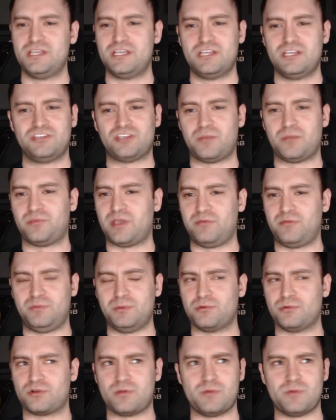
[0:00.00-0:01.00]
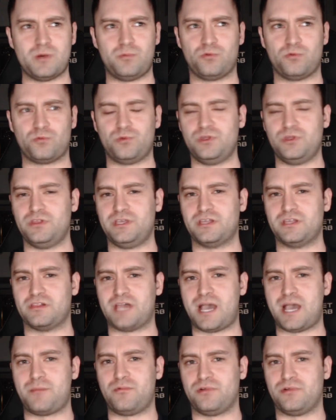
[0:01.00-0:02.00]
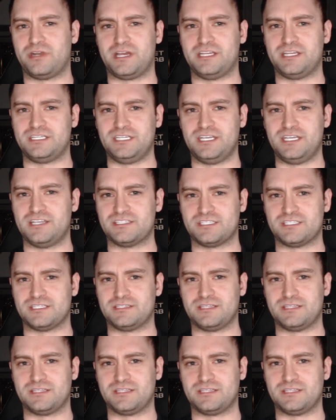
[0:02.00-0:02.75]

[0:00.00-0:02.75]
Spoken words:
sometimes people come up with really elaborate ideas